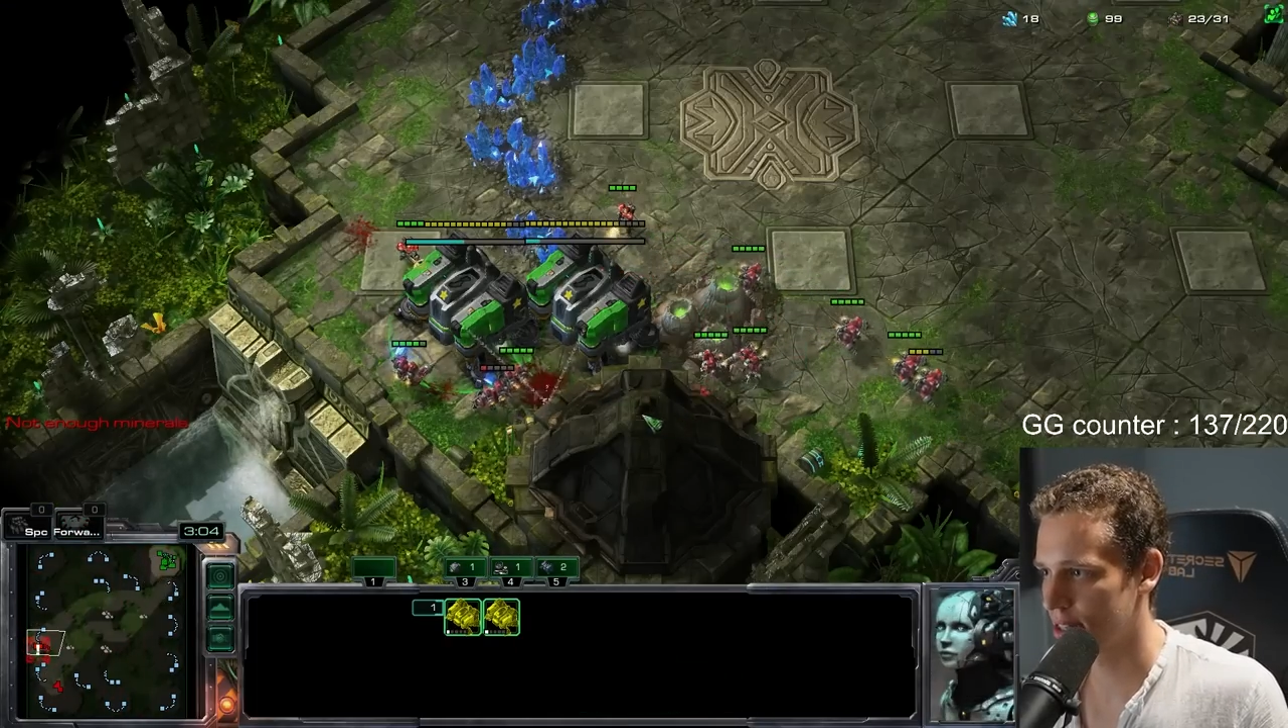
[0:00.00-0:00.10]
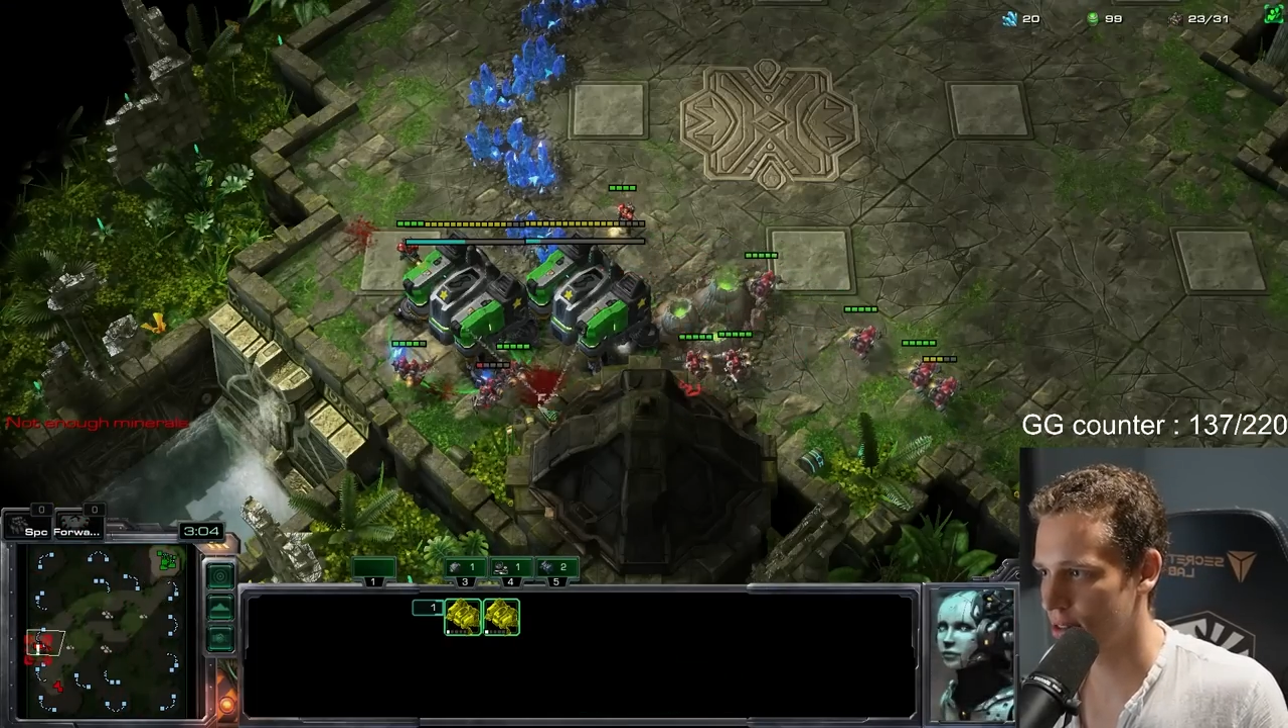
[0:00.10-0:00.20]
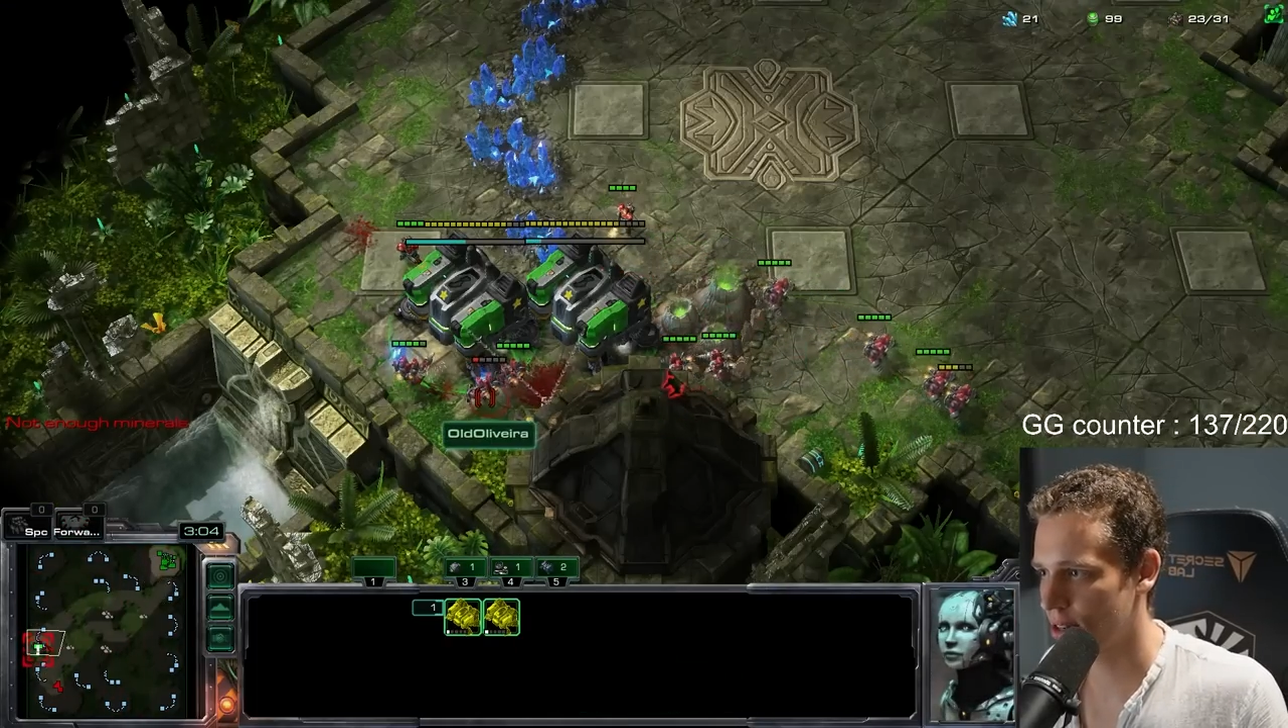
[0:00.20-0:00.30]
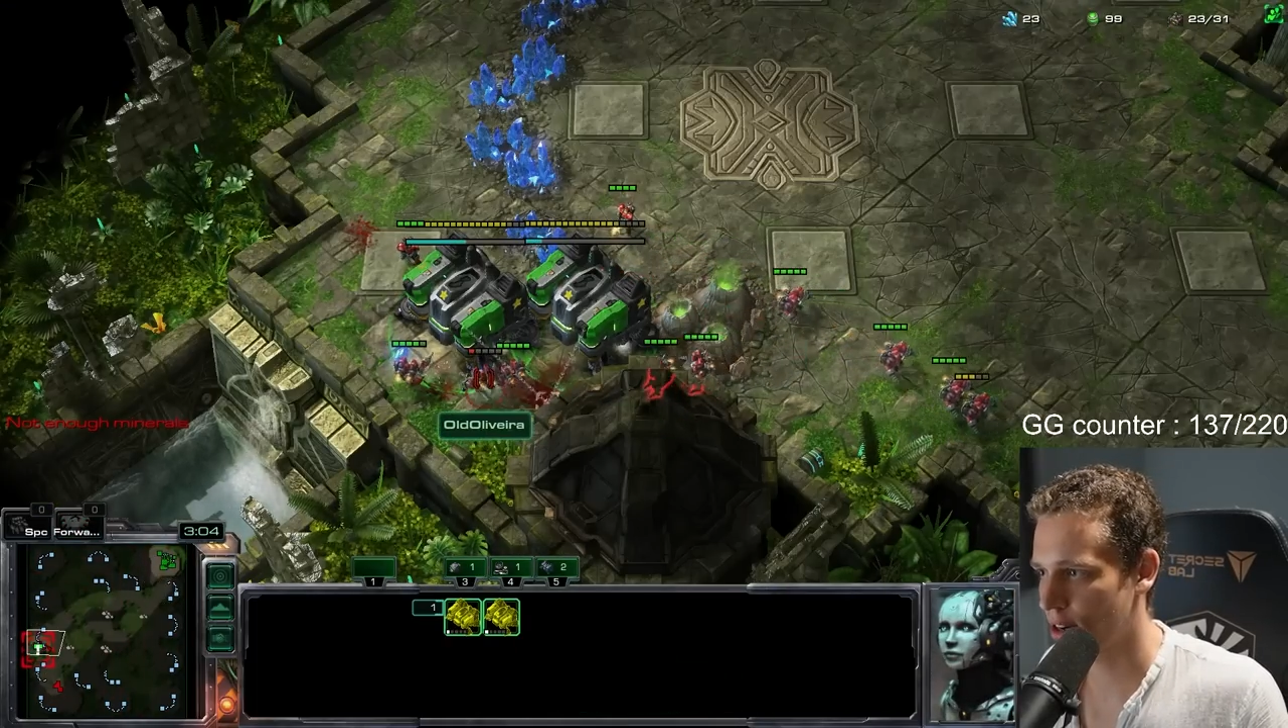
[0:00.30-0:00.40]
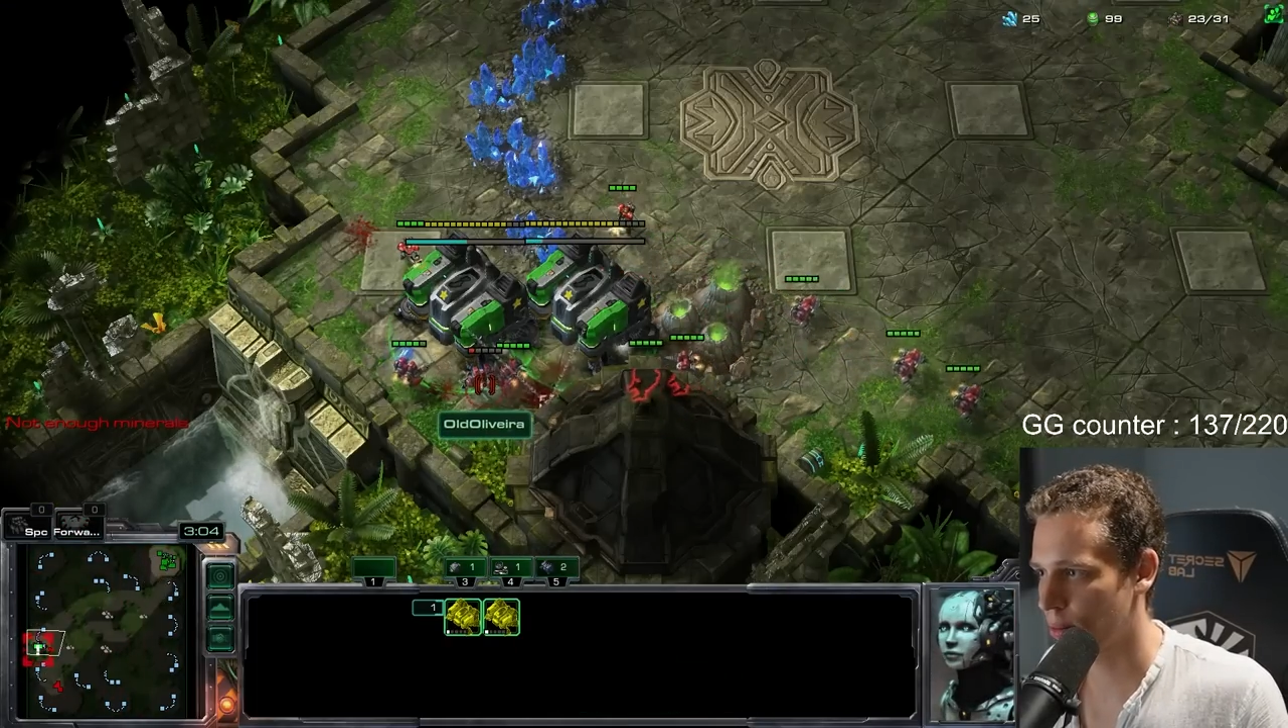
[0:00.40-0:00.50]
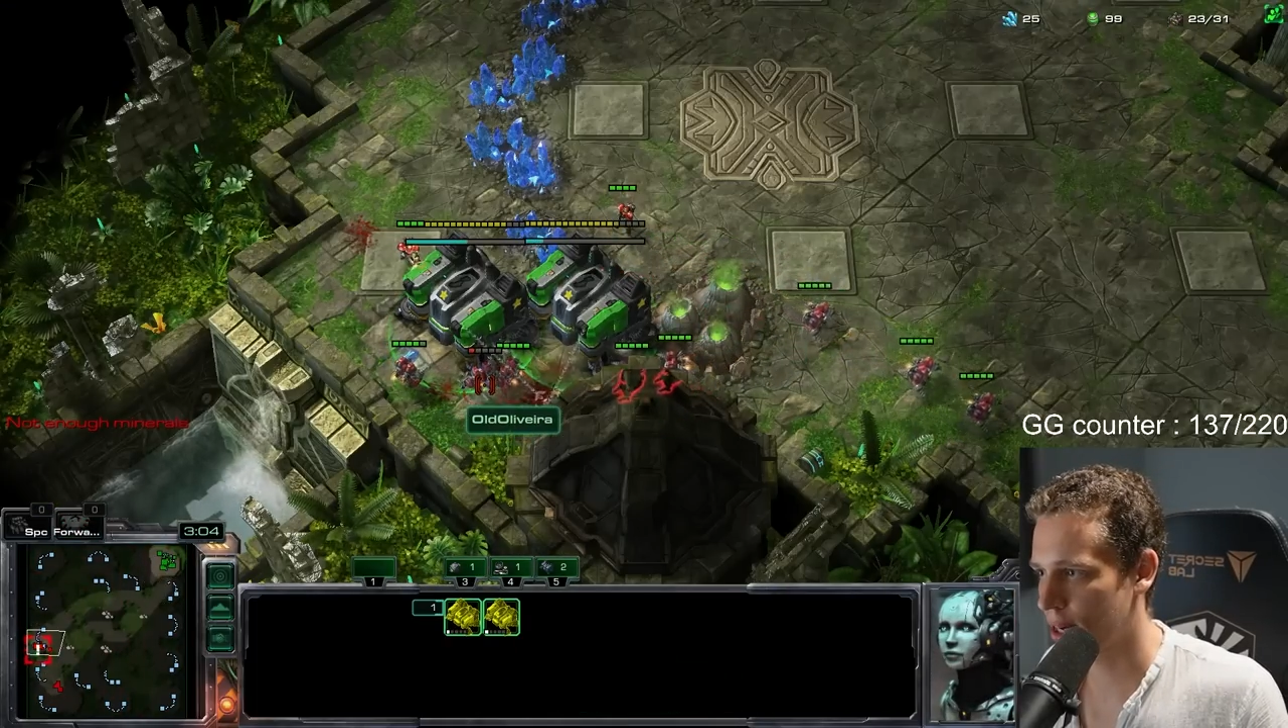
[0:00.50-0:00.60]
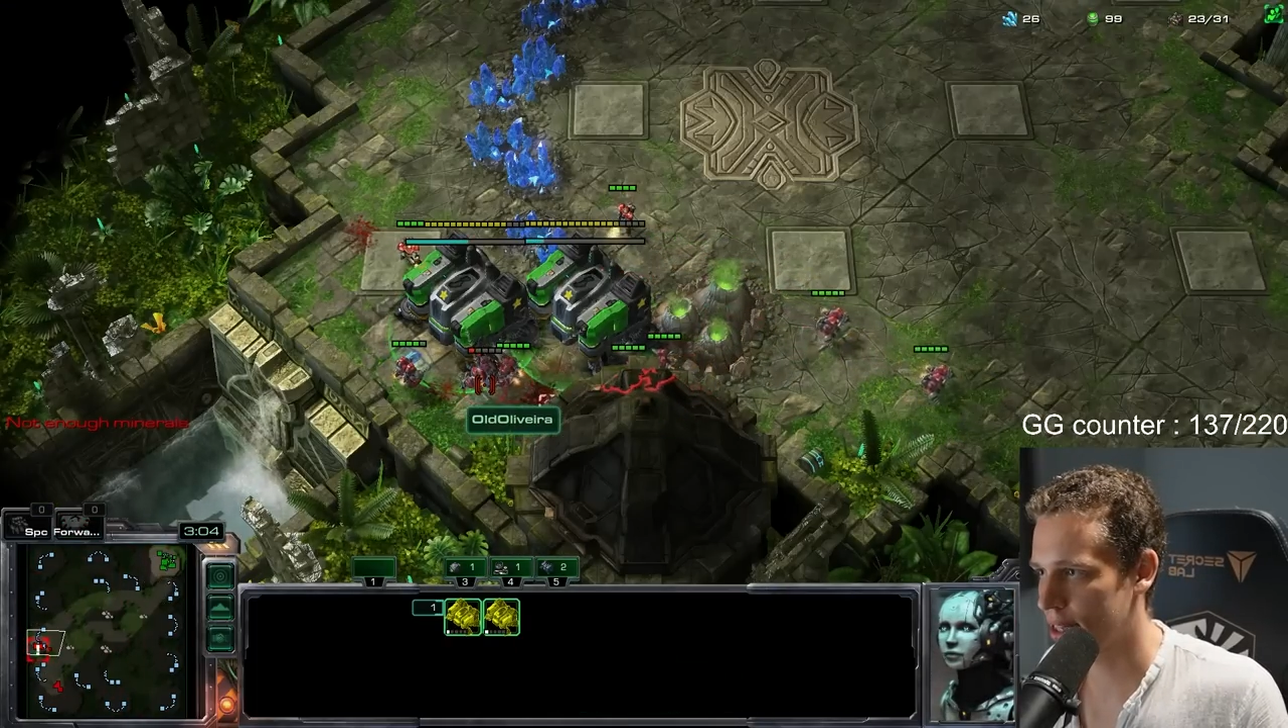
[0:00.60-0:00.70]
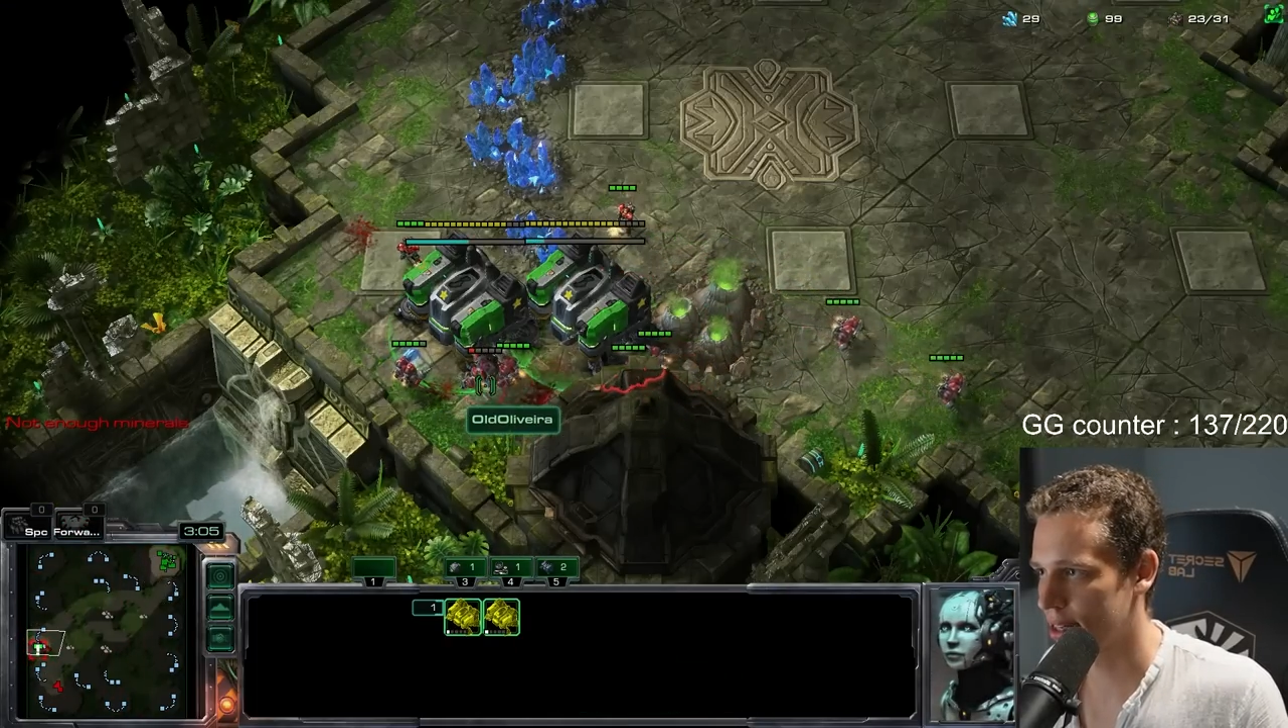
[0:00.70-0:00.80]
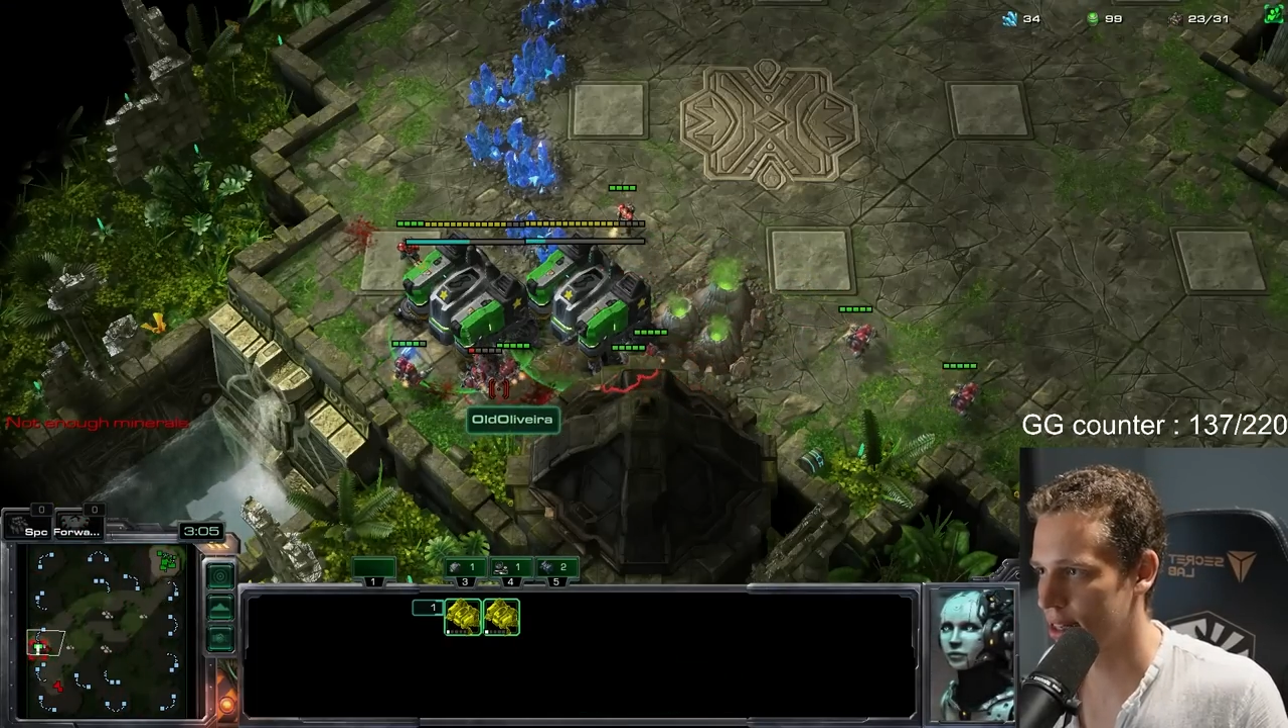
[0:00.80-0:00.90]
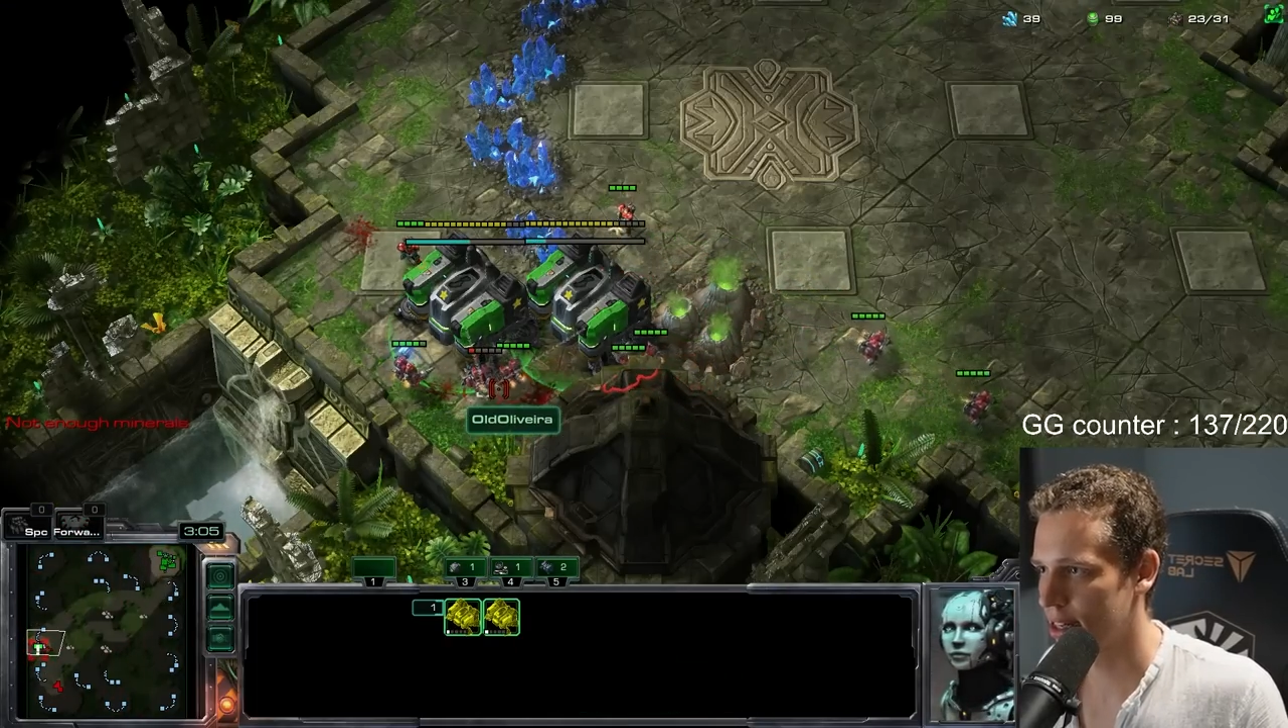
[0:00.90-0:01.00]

You know, mate.